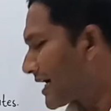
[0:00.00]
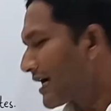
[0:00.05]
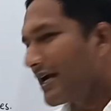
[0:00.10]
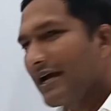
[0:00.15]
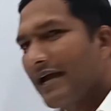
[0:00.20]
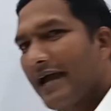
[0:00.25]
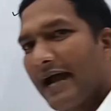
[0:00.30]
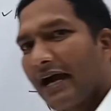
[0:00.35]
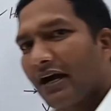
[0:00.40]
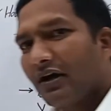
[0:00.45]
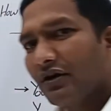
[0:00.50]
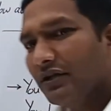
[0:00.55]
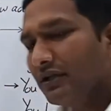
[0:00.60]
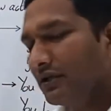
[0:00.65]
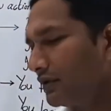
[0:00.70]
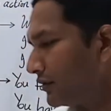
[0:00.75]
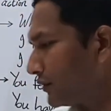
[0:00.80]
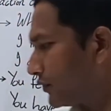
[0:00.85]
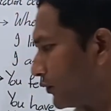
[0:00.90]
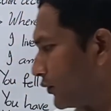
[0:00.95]
Karen
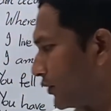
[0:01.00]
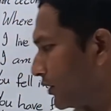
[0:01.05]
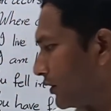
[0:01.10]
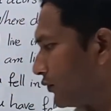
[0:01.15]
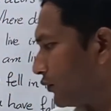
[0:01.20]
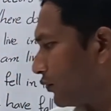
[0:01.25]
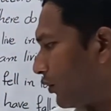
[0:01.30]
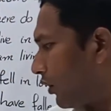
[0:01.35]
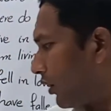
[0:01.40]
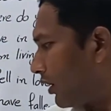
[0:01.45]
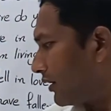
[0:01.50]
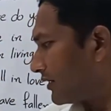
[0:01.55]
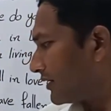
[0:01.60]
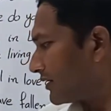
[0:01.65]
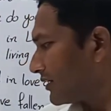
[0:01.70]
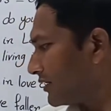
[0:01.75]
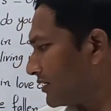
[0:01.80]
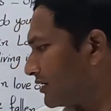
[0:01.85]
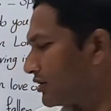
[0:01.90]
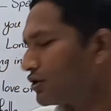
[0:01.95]
will
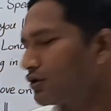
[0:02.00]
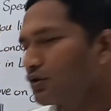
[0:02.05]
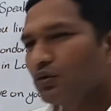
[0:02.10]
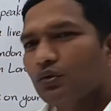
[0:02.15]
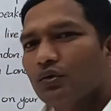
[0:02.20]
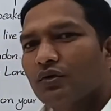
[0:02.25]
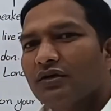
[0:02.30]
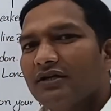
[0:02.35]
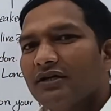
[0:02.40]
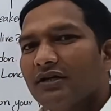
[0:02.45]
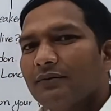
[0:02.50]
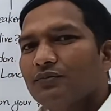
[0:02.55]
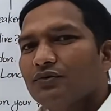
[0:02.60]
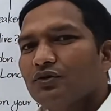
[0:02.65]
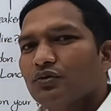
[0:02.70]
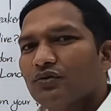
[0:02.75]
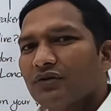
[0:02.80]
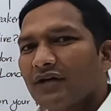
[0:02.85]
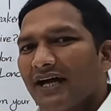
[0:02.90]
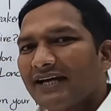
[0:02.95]
walk to club
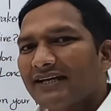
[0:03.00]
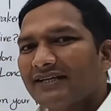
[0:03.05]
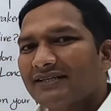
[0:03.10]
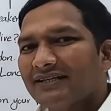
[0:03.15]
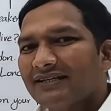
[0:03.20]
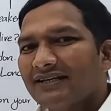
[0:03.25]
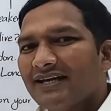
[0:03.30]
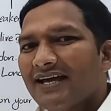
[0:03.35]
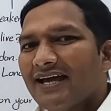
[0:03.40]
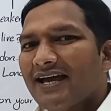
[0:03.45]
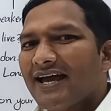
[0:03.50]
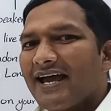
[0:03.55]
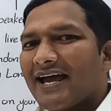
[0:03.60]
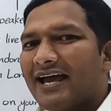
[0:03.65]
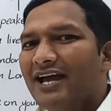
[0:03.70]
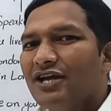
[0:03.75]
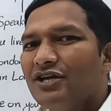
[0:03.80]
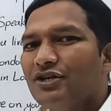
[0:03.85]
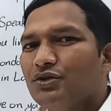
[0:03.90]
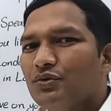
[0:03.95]
tonight.
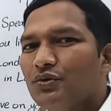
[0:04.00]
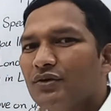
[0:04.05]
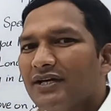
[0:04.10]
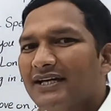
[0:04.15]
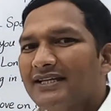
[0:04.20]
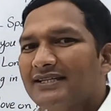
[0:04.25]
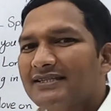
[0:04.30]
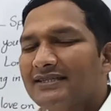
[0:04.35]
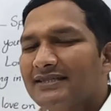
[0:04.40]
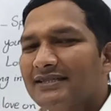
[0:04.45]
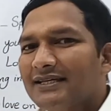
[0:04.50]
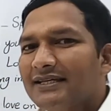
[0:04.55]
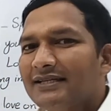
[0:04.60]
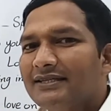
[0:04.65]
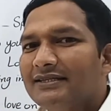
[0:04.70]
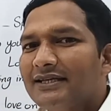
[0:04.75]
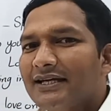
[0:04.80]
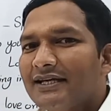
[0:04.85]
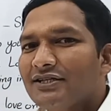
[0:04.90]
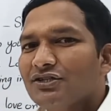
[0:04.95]
Here you can see
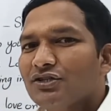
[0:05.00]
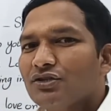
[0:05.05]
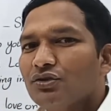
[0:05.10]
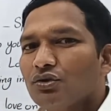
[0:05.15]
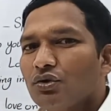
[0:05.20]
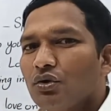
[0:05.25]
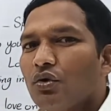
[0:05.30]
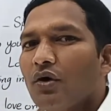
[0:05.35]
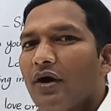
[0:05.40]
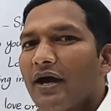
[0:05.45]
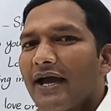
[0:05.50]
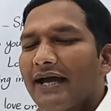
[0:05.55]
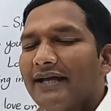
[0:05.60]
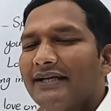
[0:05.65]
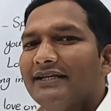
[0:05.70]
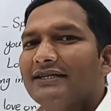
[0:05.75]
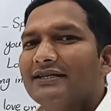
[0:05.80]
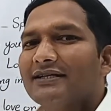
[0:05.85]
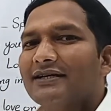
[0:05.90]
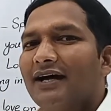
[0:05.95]
there is no
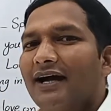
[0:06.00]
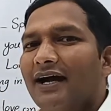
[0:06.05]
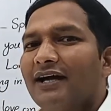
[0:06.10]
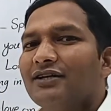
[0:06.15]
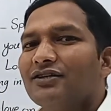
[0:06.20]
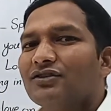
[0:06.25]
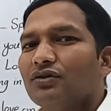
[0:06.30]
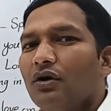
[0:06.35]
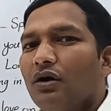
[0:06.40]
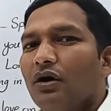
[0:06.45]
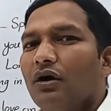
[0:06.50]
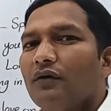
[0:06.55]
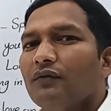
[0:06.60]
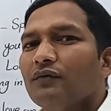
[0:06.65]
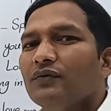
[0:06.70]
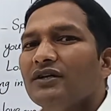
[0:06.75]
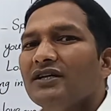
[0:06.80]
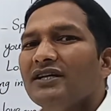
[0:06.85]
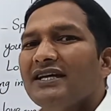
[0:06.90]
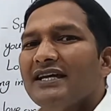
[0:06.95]
any kind of
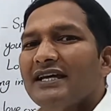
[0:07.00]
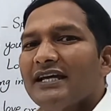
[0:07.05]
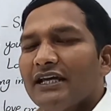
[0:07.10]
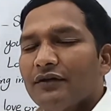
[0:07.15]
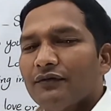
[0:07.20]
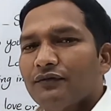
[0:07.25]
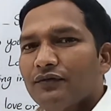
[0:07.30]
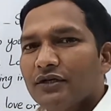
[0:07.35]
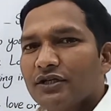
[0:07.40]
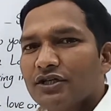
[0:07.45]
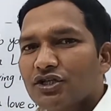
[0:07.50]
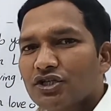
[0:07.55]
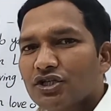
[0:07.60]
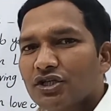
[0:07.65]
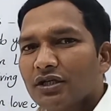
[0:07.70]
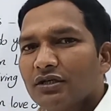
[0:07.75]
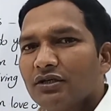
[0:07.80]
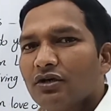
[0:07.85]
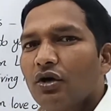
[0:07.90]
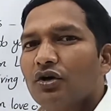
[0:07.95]

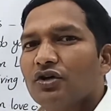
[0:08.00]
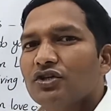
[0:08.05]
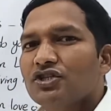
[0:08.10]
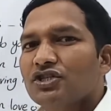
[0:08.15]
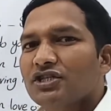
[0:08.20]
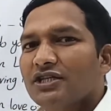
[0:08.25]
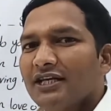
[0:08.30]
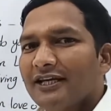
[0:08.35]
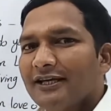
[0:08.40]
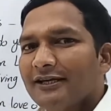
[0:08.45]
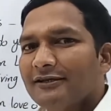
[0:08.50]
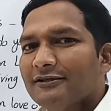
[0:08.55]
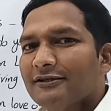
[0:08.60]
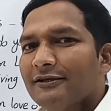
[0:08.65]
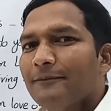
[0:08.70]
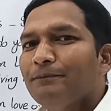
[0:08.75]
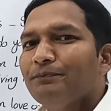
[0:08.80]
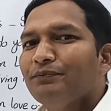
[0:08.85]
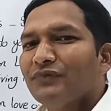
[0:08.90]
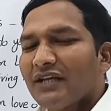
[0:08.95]
inflection or change
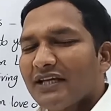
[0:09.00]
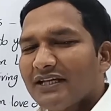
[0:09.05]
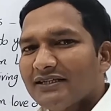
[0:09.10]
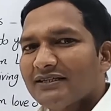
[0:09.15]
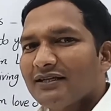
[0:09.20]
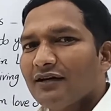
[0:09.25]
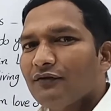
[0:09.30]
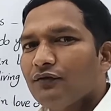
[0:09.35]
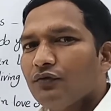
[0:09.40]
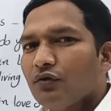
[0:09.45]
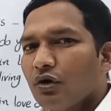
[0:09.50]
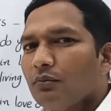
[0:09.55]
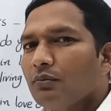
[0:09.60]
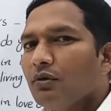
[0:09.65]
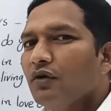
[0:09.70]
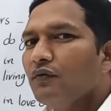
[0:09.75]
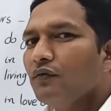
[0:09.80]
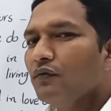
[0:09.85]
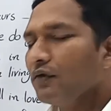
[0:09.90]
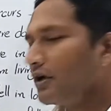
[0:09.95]
in the form
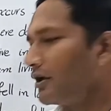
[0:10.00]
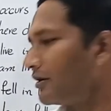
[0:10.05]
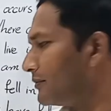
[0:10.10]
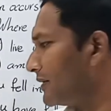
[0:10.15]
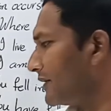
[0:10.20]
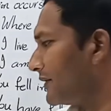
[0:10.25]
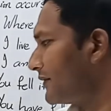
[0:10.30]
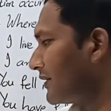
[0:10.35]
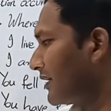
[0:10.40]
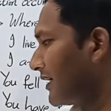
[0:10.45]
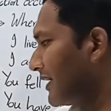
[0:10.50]
of verb.